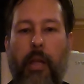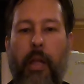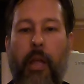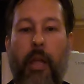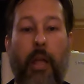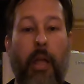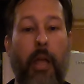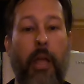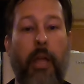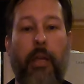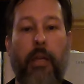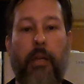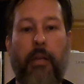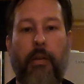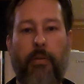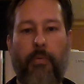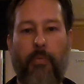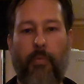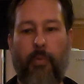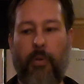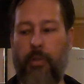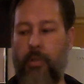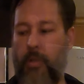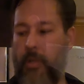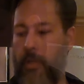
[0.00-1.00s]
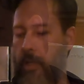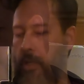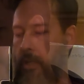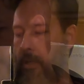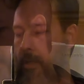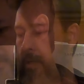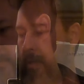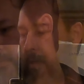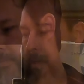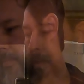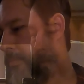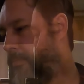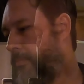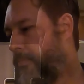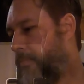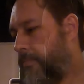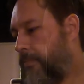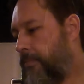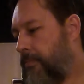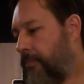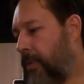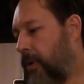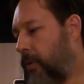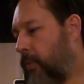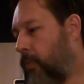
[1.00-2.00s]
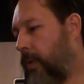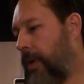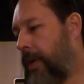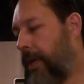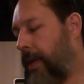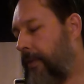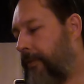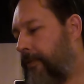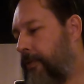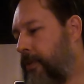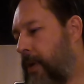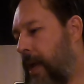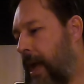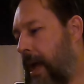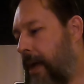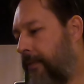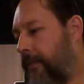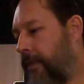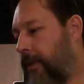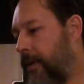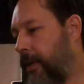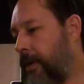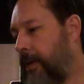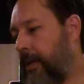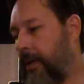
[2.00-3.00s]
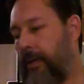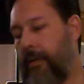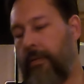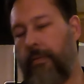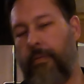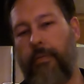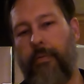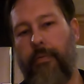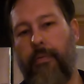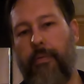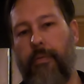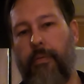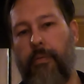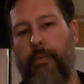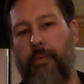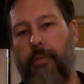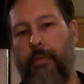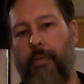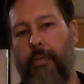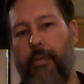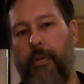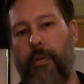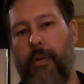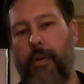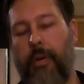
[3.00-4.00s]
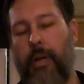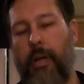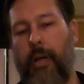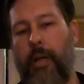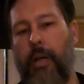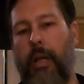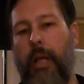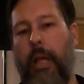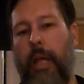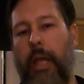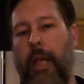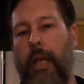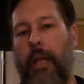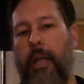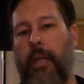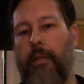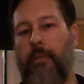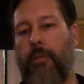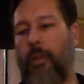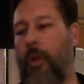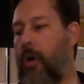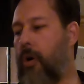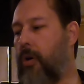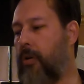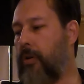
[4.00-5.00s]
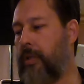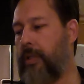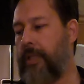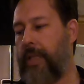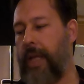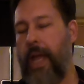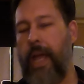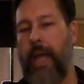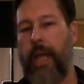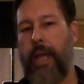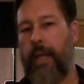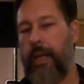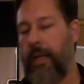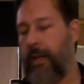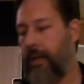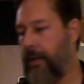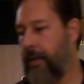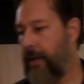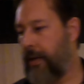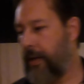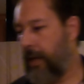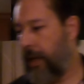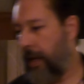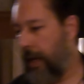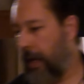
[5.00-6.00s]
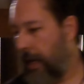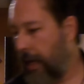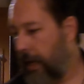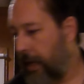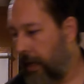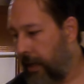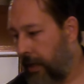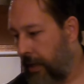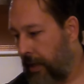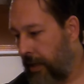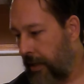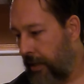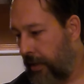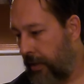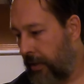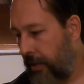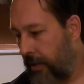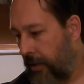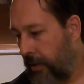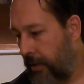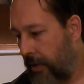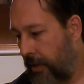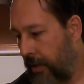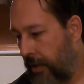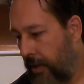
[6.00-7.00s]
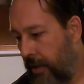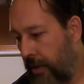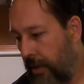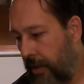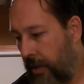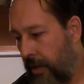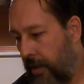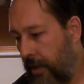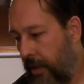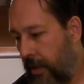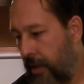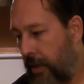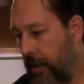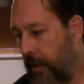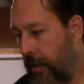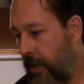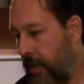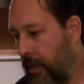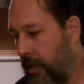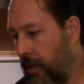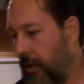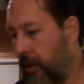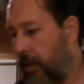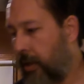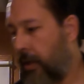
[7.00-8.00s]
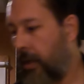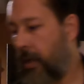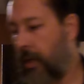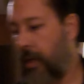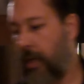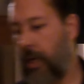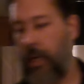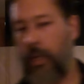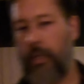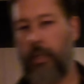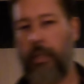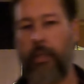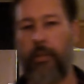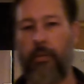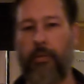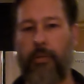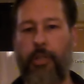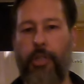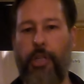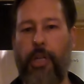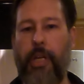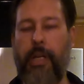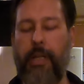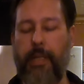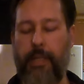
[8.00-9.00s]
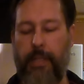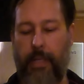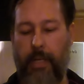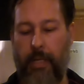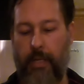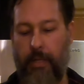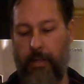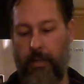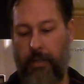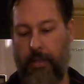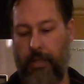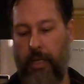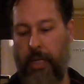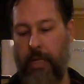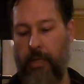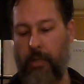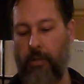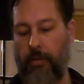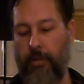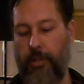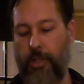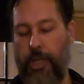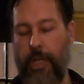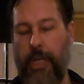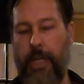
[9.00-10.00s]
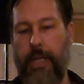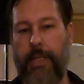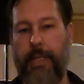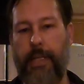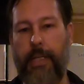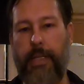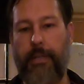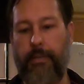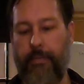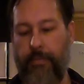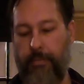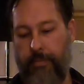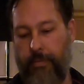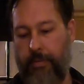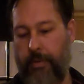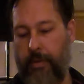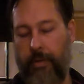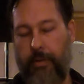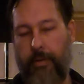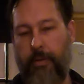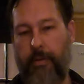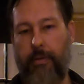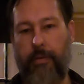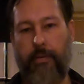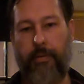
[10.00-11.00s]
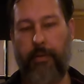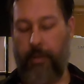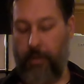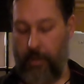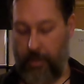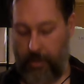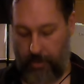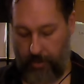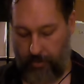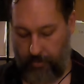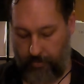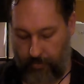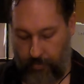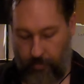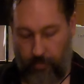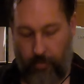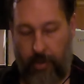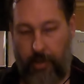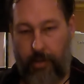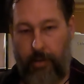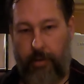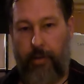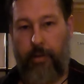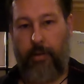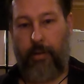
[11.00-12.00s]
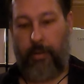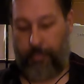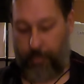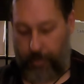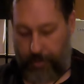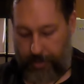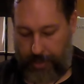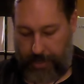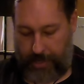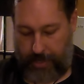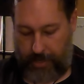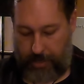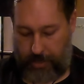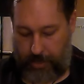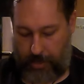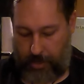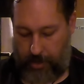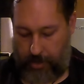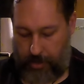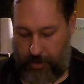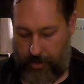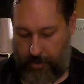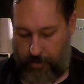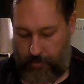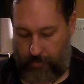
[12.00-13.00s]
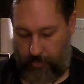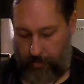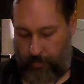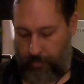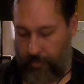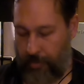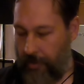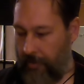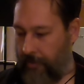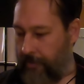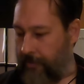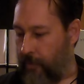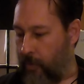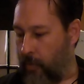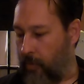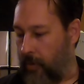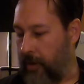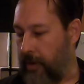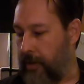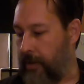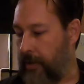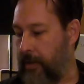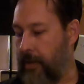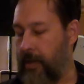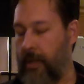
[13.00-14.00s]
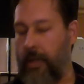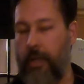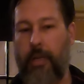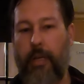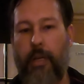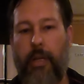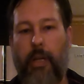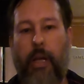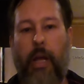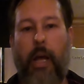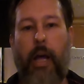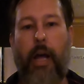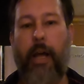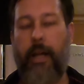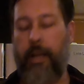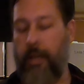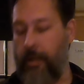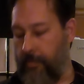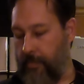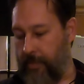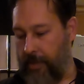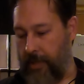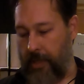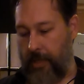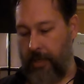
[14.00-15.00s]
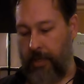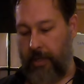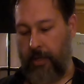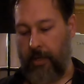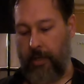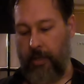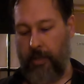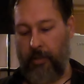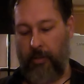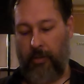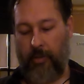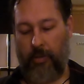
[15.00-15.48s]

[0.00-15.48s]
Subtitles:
Hey, we're looking good. But what if you have a long day and you're a little cheesy? You get a little cheesy, you know, what you're gonna put that in here? We'll put foreign items in here.